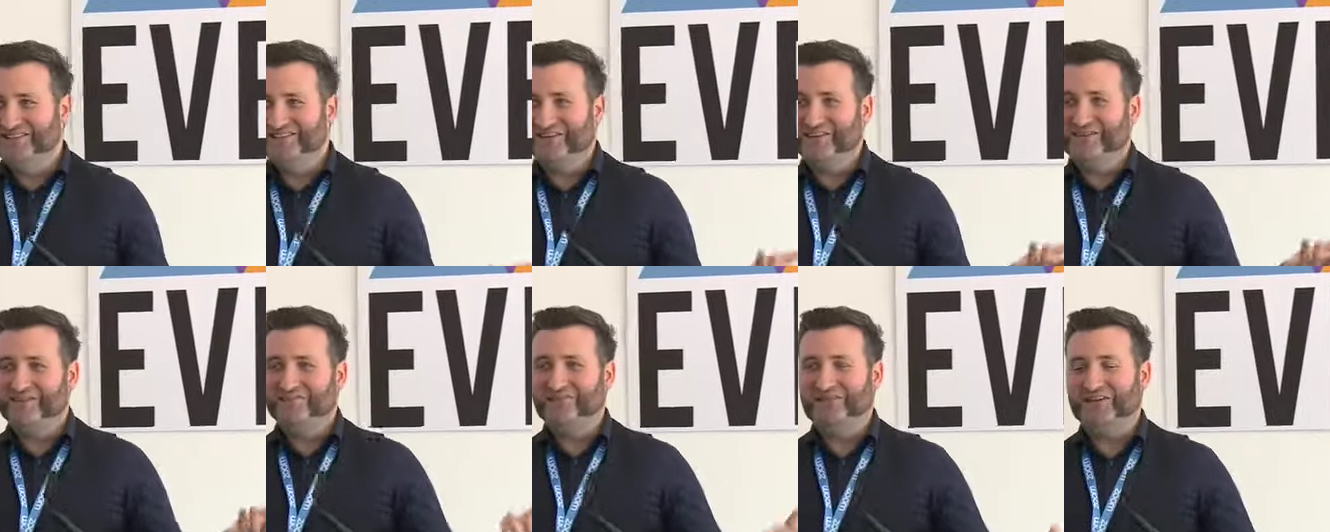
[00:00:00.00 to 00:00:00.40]
You
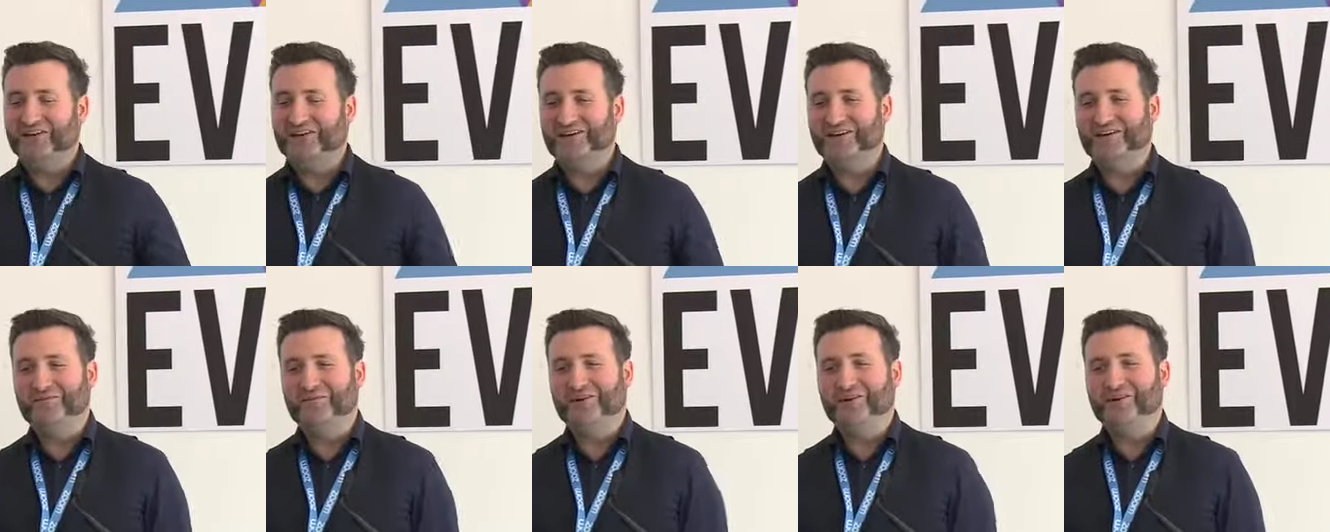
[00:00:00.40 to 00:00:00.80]
know what I'm
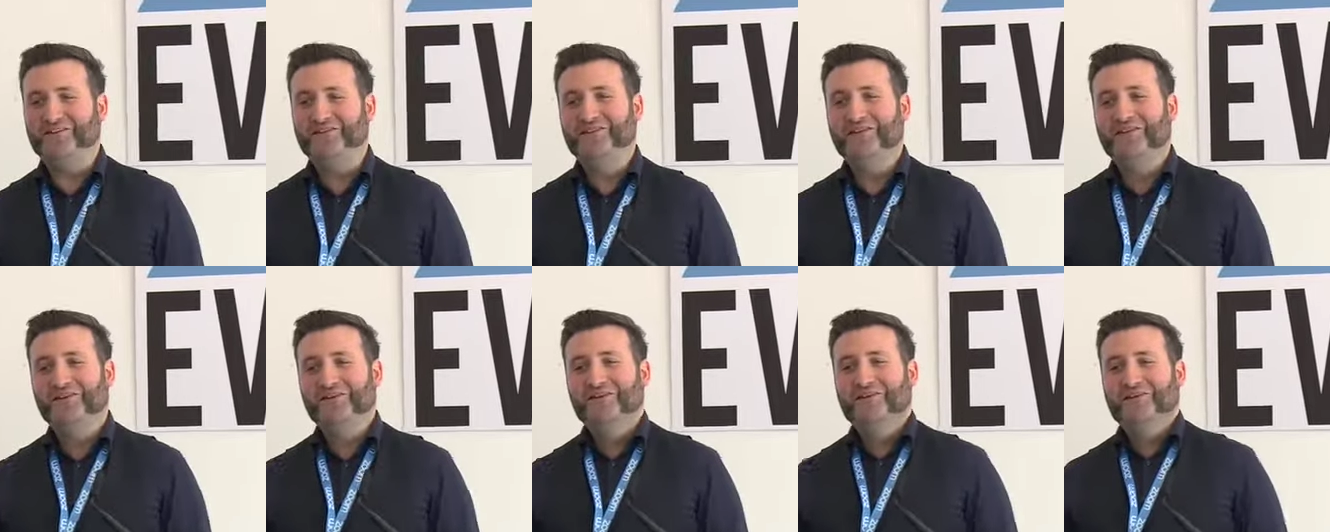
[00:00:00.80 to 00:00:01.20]
talking
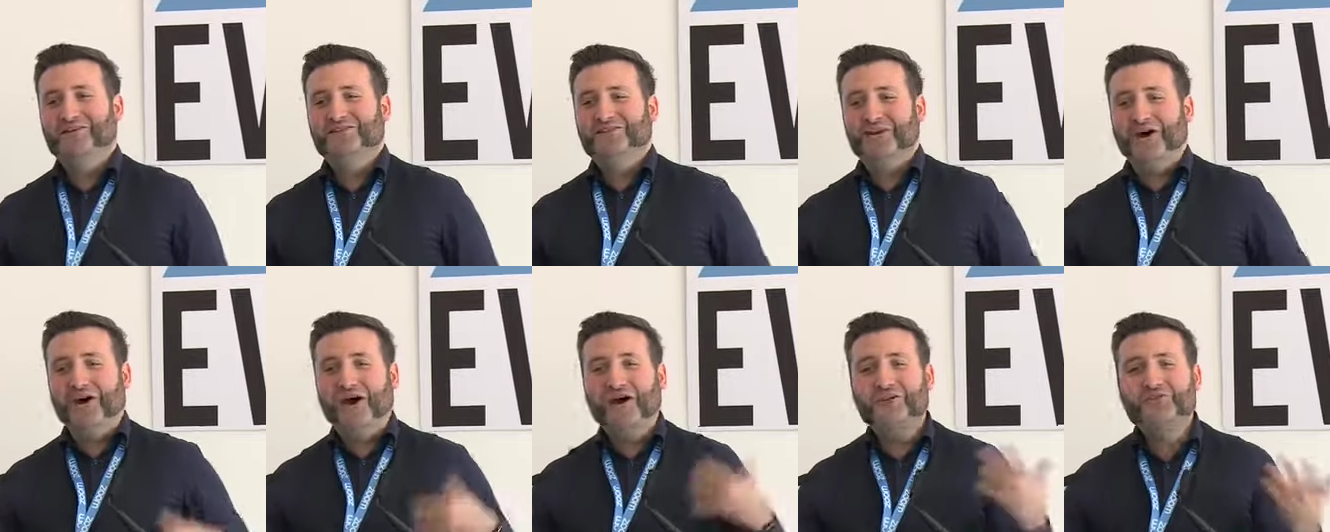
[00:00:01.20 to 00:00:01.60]
about.
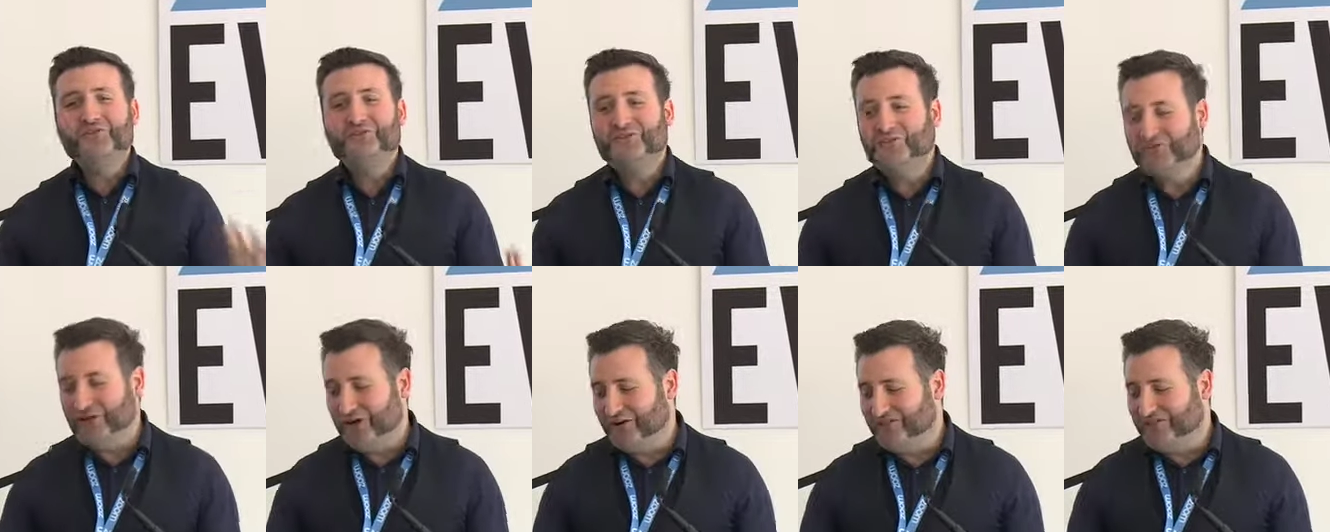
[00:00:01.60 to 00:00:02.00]
So how do you
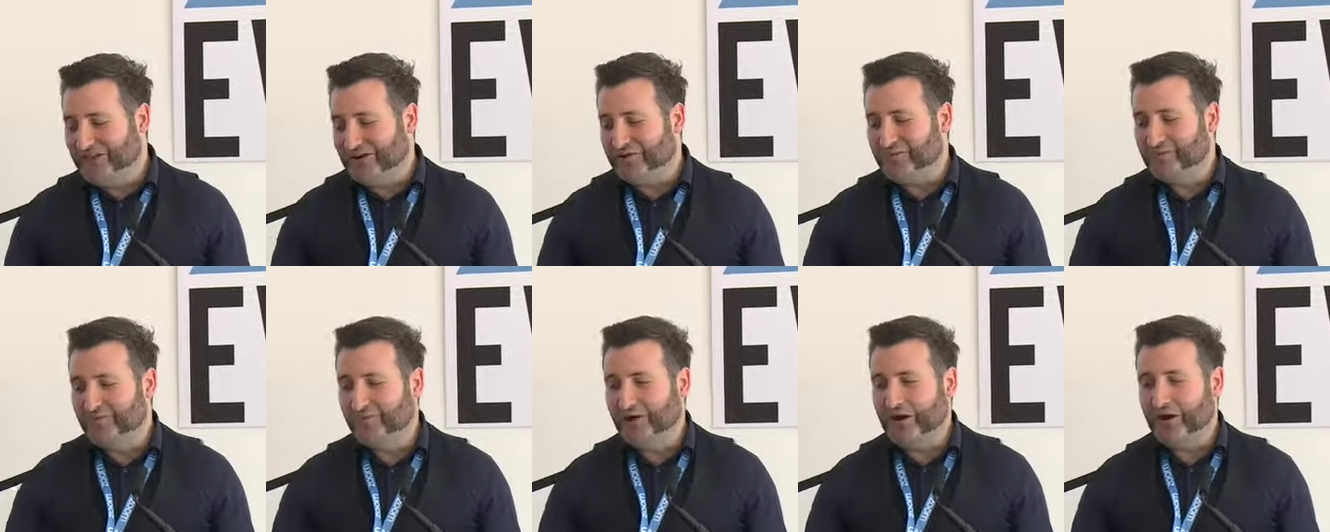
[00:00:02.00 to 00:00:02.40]
solve
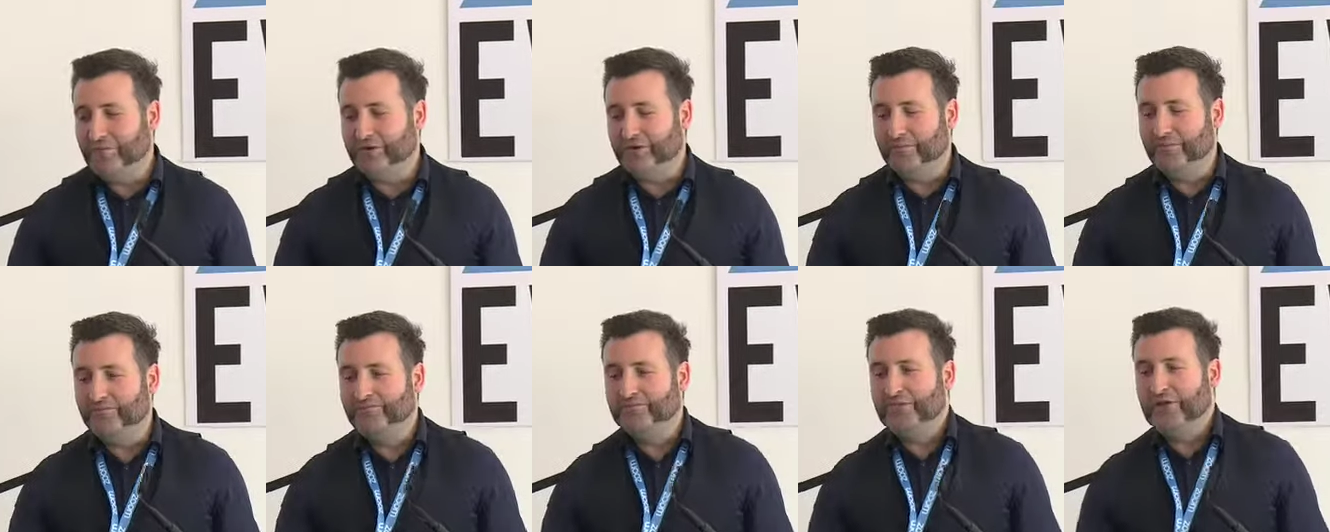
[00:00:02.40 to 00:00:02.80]
that
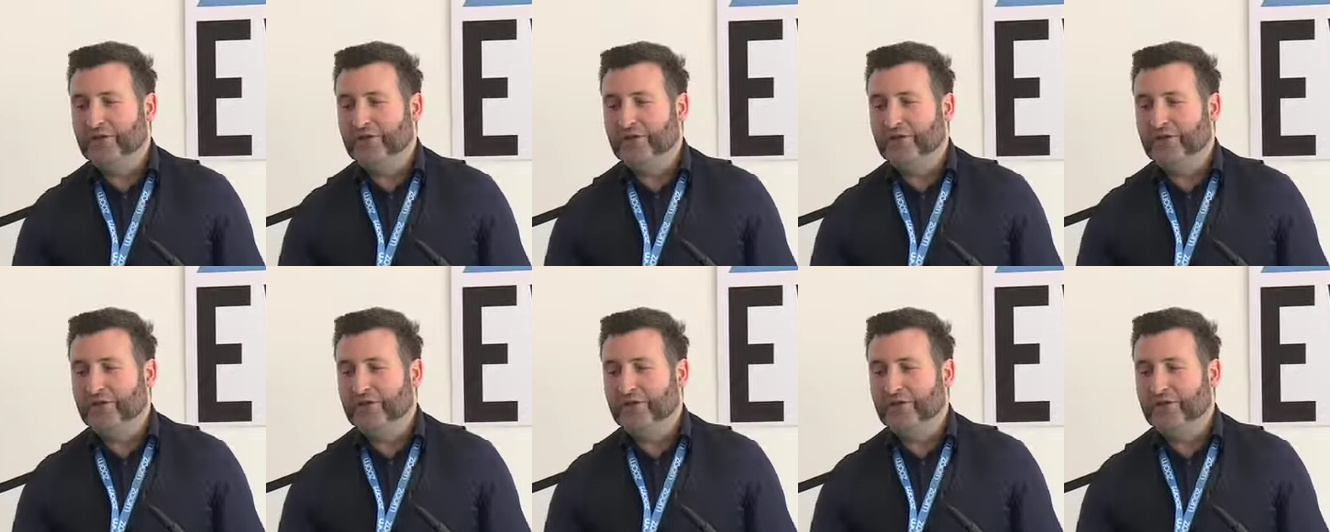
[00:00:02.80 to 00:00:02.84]
problem?